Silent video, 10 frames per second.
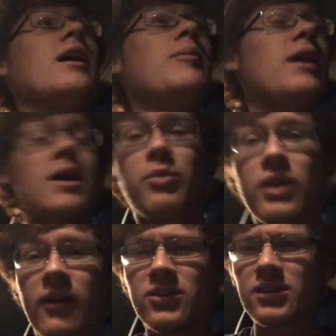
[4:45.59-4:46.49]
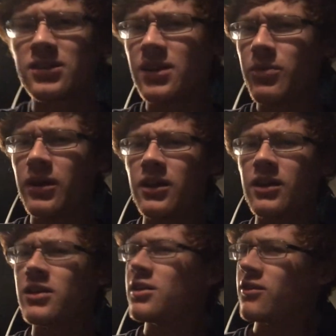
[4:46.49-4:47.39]
I'm not gonna put obviously sleeping
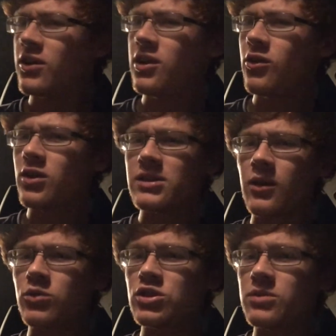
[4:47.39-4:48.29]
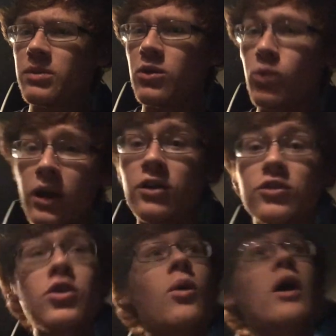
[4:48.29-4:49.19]
in the video because that would just be
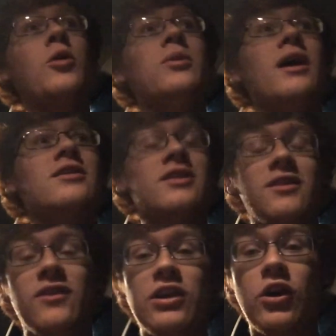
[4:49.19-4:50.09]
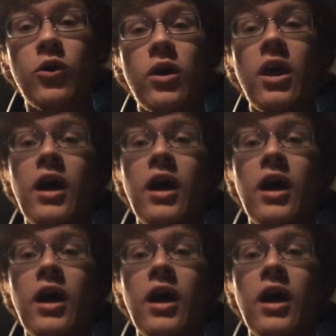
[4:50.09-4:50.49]
weird. So I hope you guys liked the video.